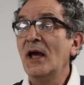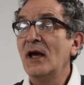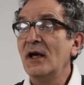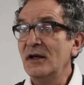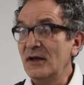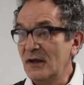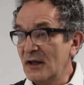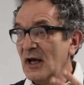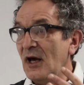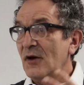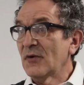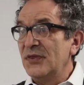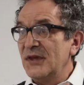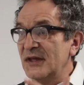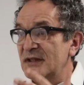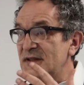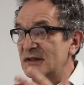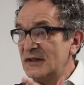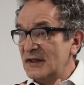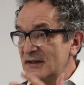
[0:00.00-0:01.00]
You know,
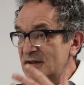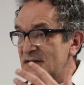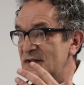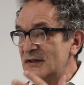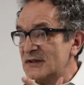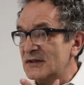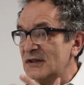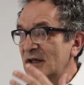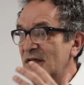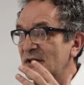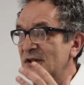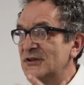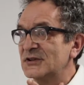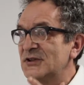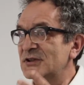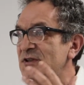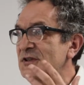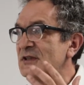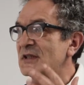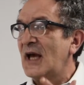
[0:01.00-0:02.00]
this is the
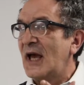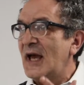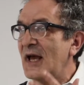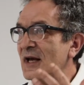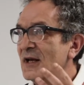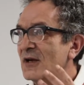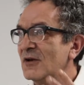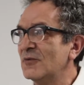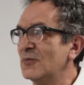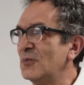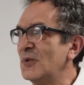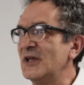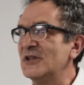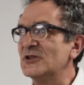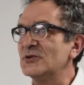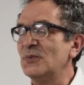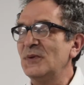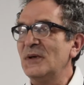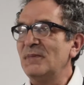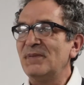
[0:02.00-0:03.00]
scale at
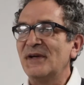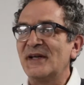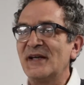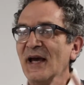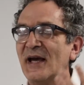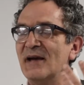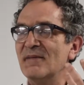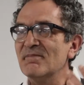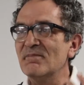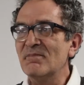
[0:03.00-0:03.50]
which we became